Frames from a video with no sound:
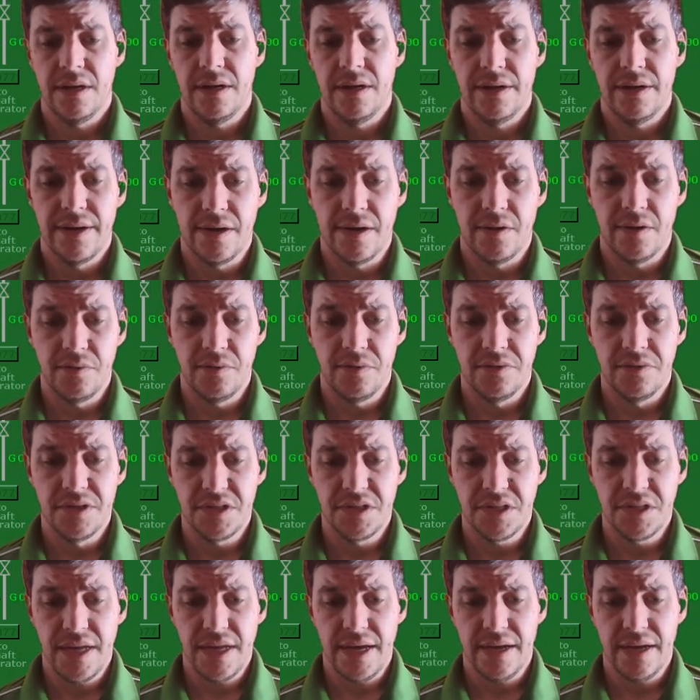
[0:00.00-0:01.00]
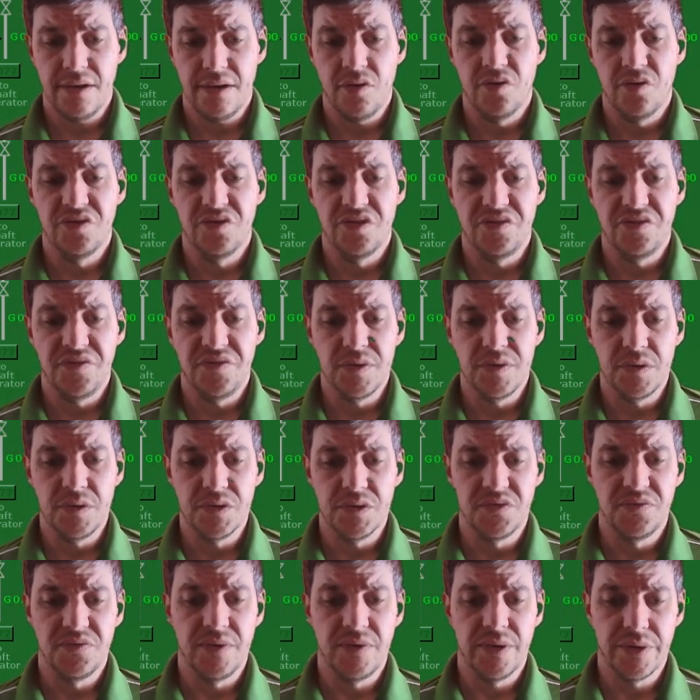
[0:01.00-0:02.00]
Now, this tank
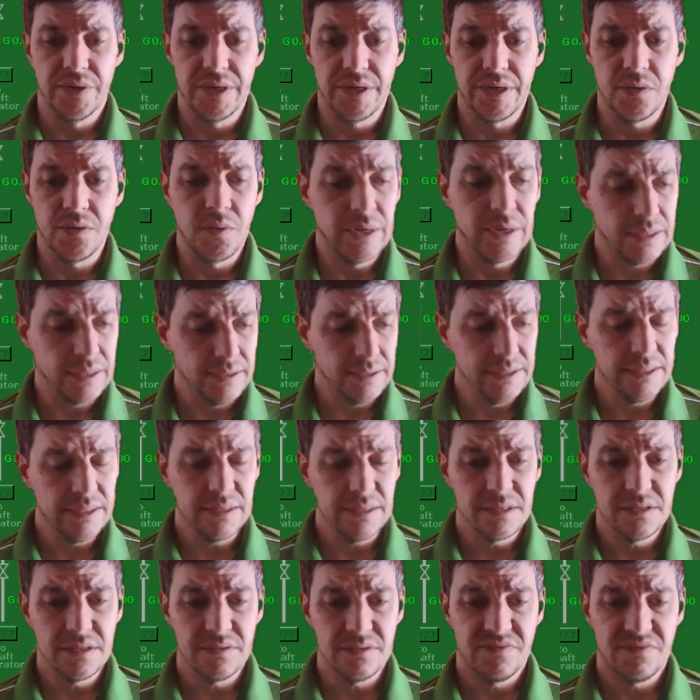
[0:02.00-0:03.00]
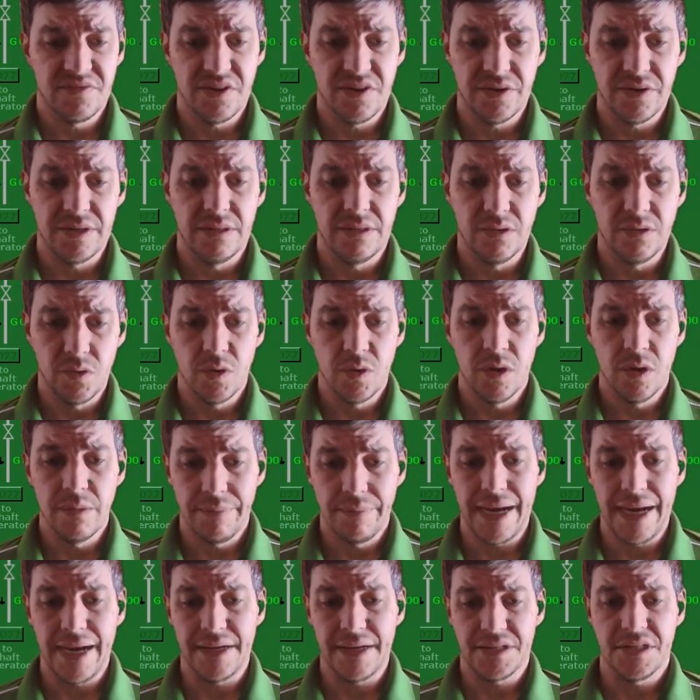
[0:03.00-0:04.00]
overfills very quickly. It's a very low
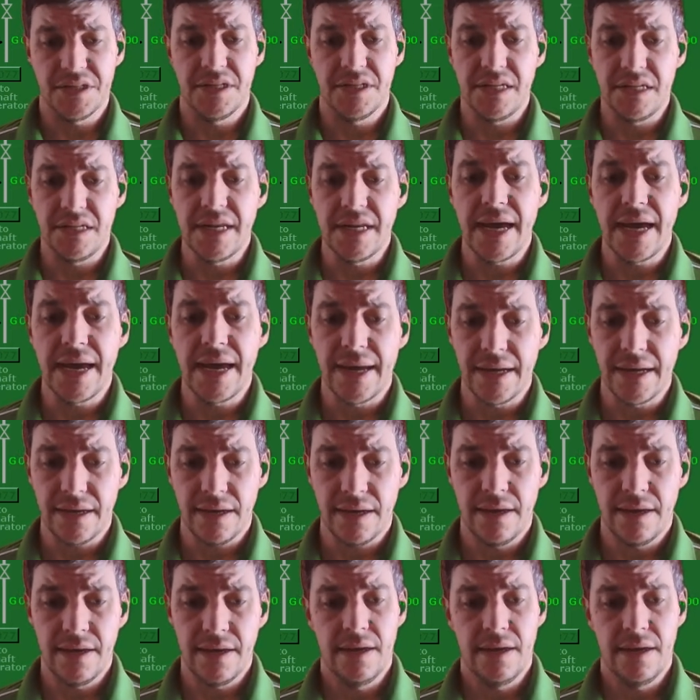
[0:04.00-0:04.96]
capacity tank.